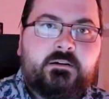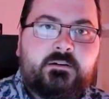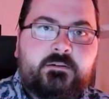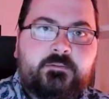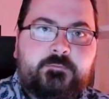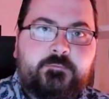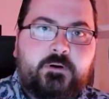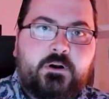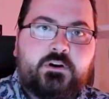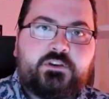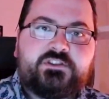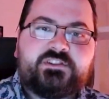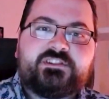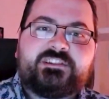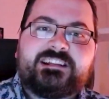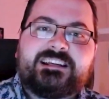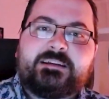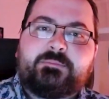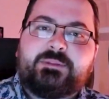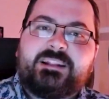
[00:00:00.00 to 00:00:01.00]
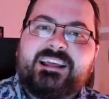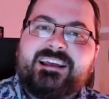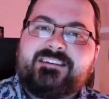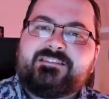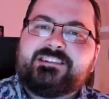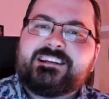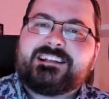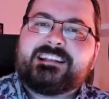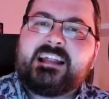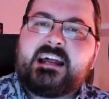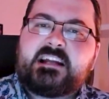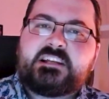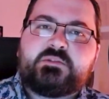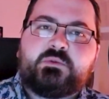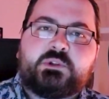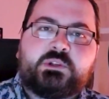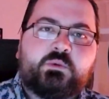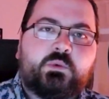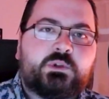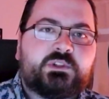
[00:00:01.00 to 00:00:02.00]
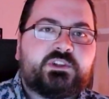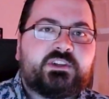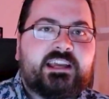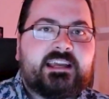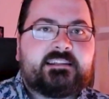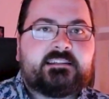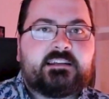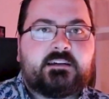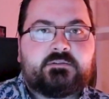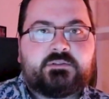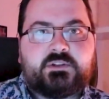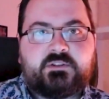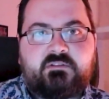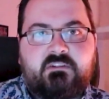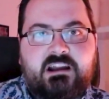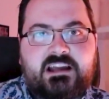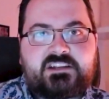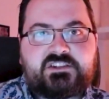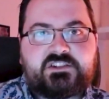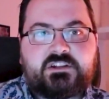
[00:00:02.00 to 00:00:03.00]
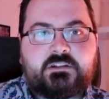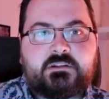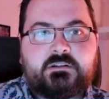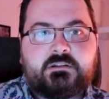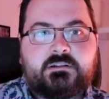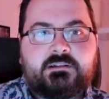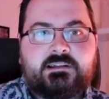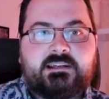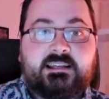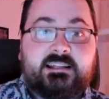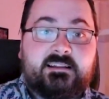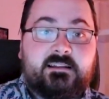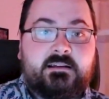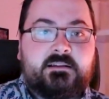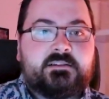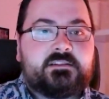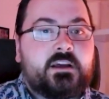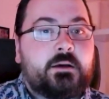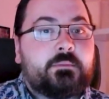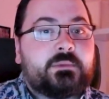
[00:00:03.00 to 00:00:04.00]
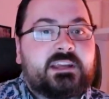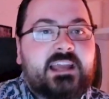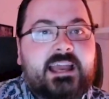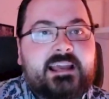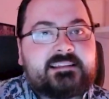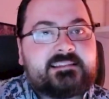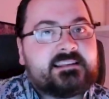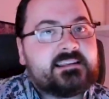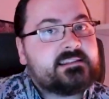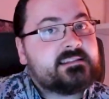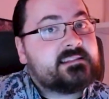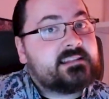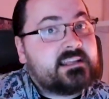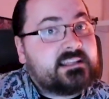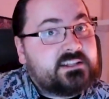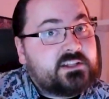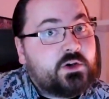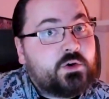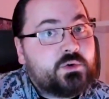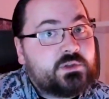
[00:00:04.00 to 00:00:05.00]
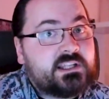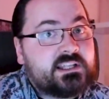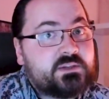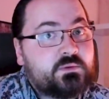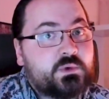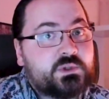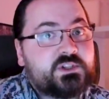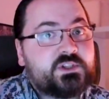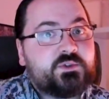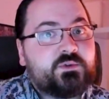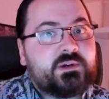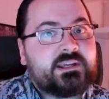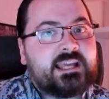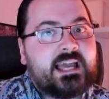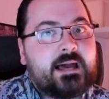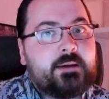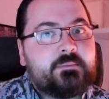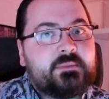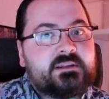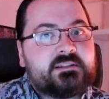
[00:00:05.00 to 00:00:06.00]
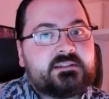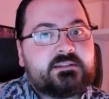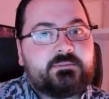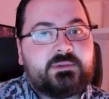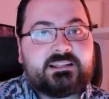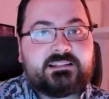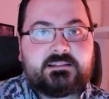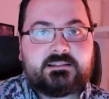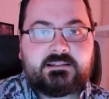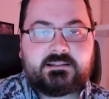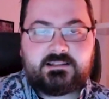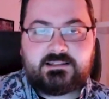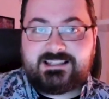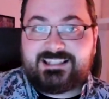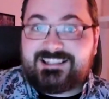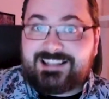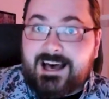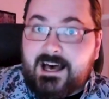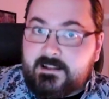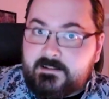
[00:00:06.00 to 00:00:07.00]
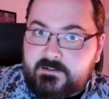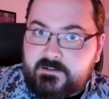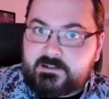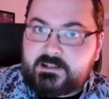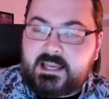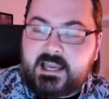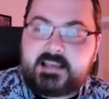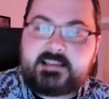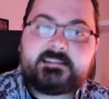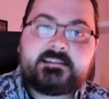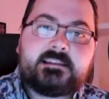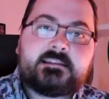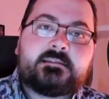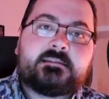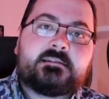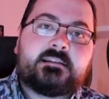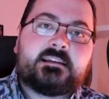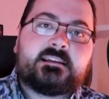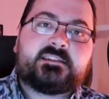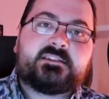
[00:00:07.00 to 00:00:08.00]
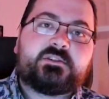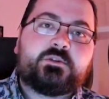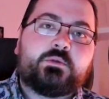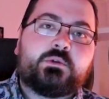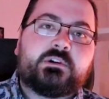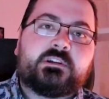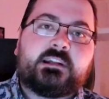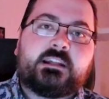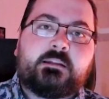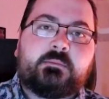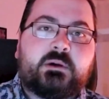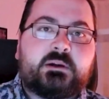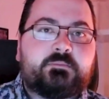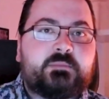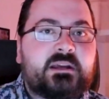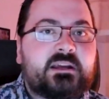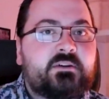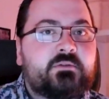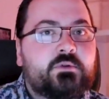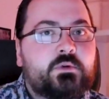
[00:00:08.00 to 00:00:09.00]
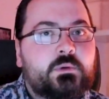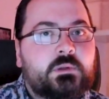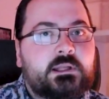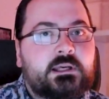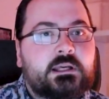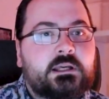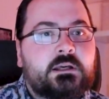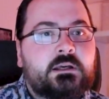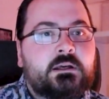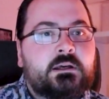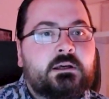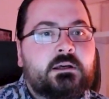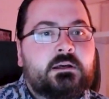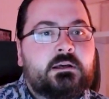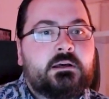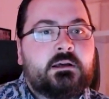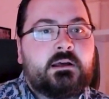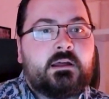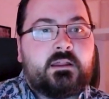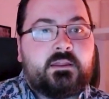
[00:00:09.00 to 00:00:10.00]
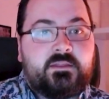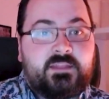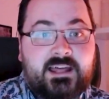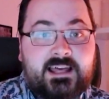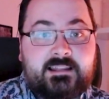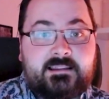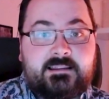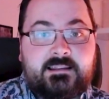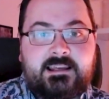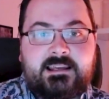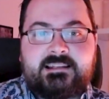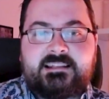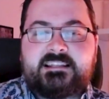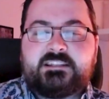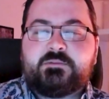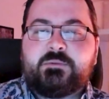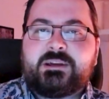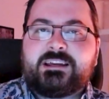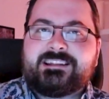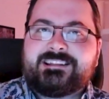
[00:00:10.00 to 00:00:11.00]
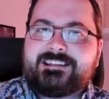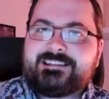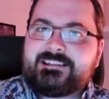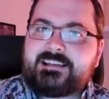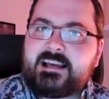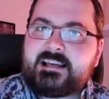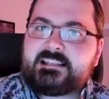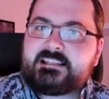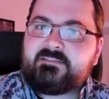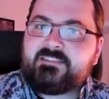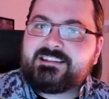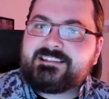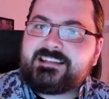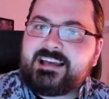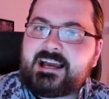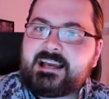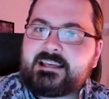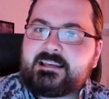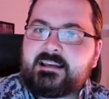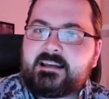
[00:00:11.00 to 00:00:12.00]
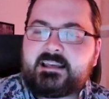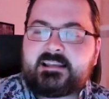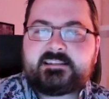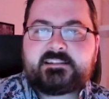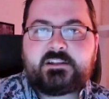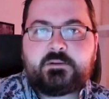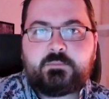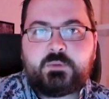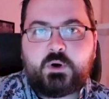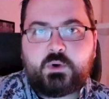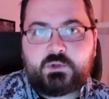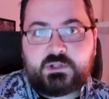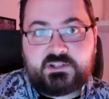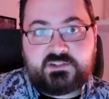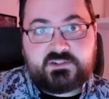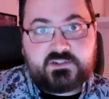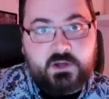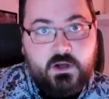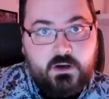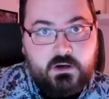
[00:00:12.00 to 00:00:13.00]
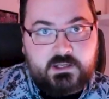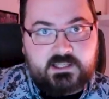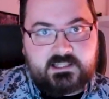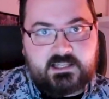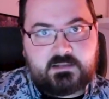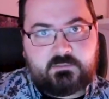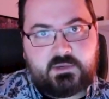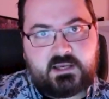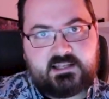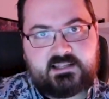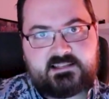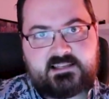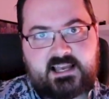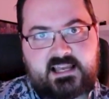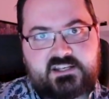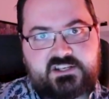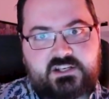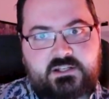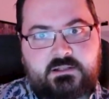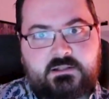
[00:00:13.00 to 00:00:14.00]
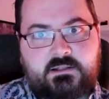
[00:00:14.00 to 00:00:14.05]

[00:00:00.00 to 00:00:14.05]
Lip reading: First, the player declares what they want to get out of their action. In some cases they know that they want to do a gambit, but in other cases the storyteller might make a ruling. Then they need to make a decisive attack against the opponent targeted by this action.